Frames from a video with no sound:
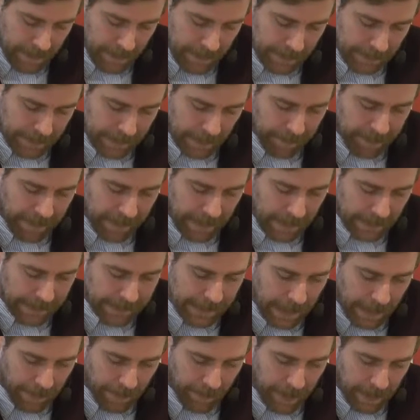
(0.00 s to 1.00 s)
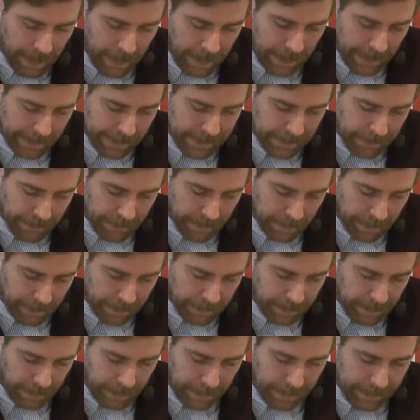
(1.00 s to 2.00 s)
Something else I realized
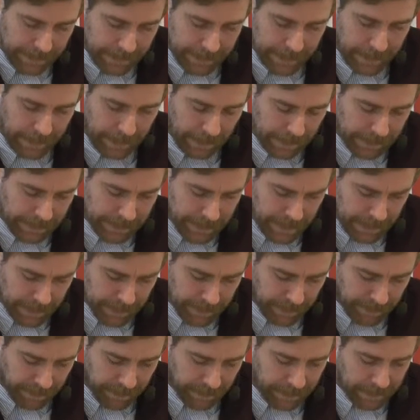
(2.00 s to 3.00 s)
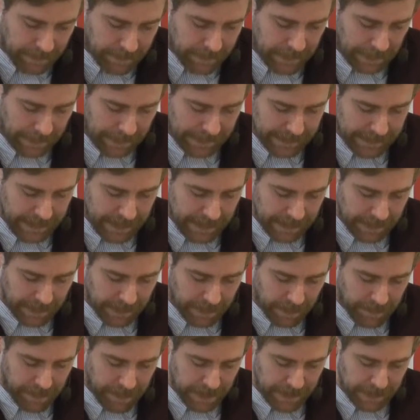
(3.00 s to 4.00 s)
work, uh, sitting as an expert for the Digitalization
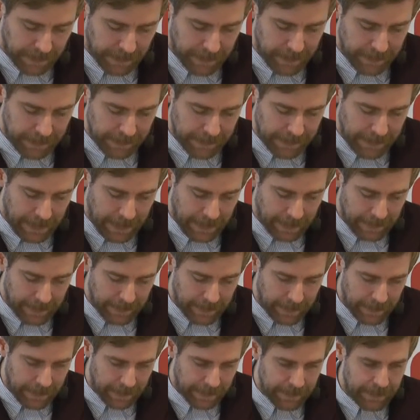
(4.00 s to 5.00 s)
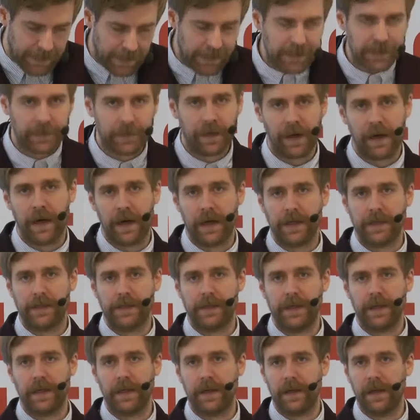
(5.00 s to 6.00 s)
Commission is that
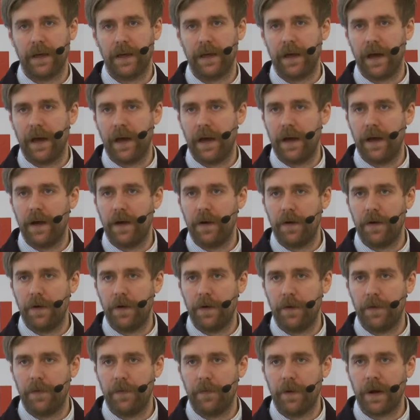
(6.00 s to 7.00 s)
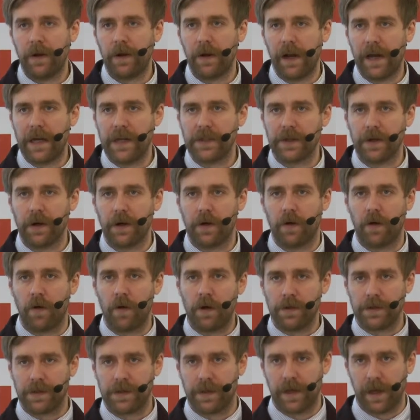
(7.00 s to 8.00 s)
digitalizing uh, regulation
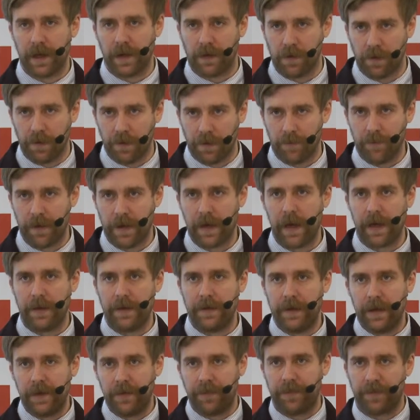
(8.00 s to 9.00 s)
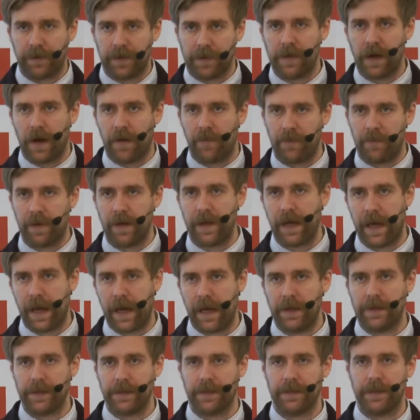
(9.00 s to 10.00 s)
across the economy at different government
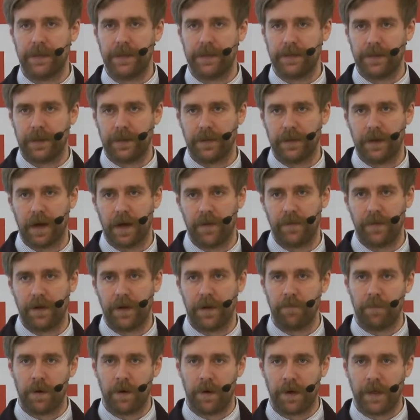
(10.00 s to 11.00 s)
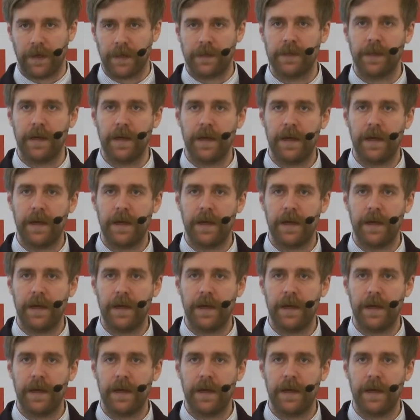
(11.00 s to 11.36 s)
agencies and governing bodies,